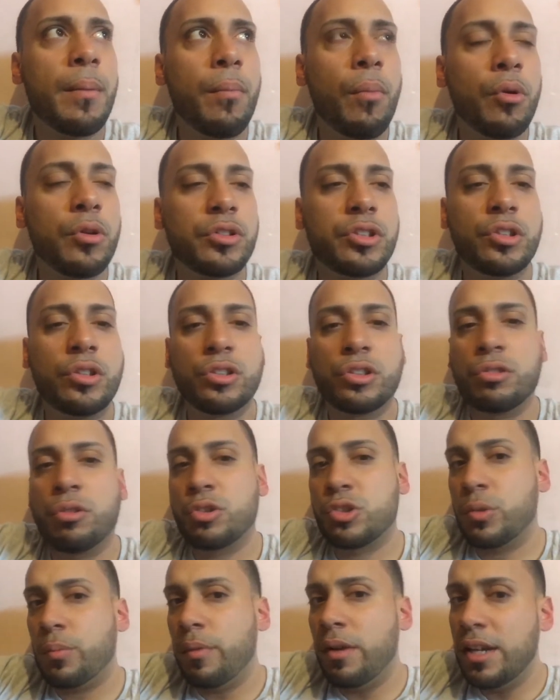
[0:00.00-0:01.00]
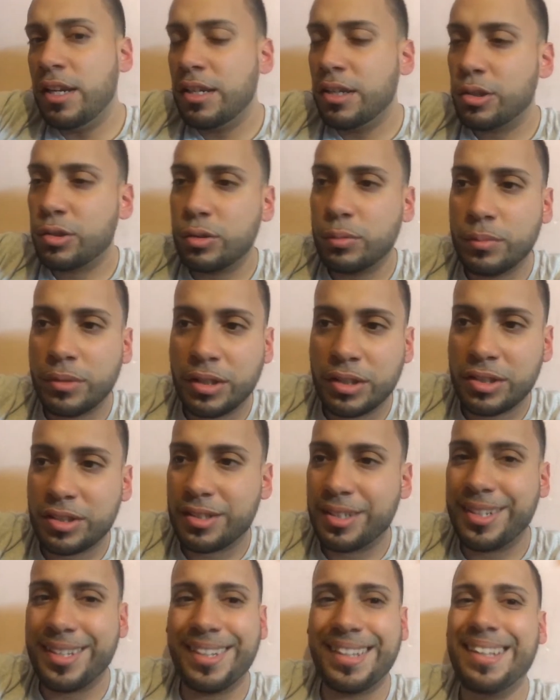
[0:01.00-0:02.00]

Mostly on social media, too much